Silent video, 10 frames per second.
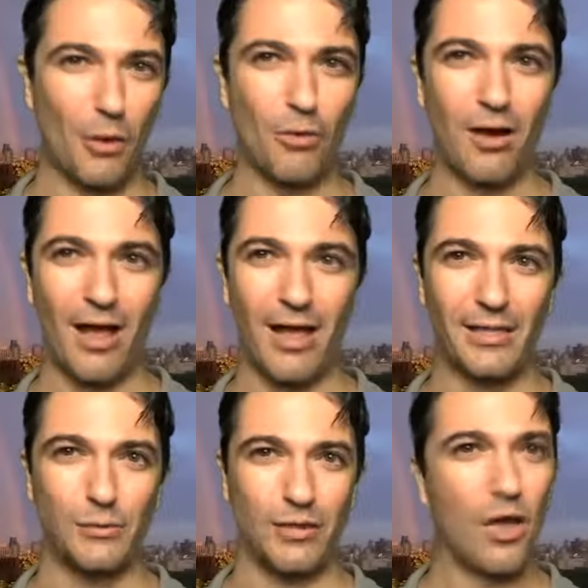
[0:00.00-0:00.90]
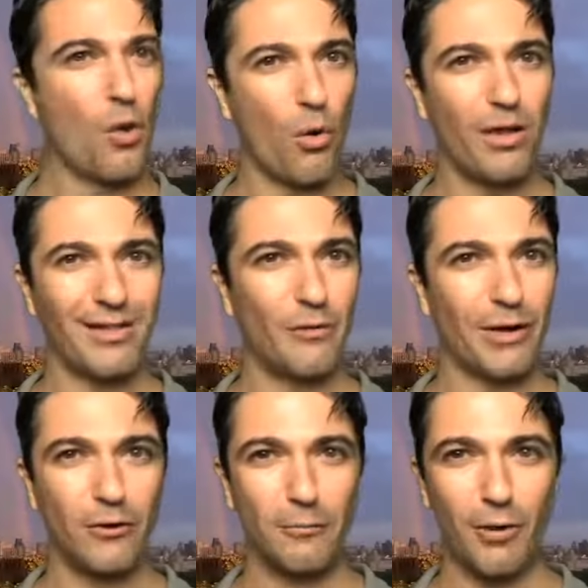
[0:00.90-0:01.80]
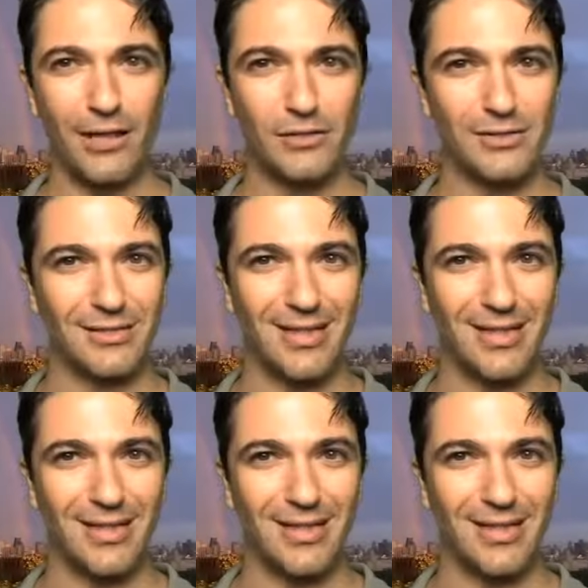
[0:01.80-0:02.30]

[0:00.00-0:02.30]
lower highs with oil at record prices,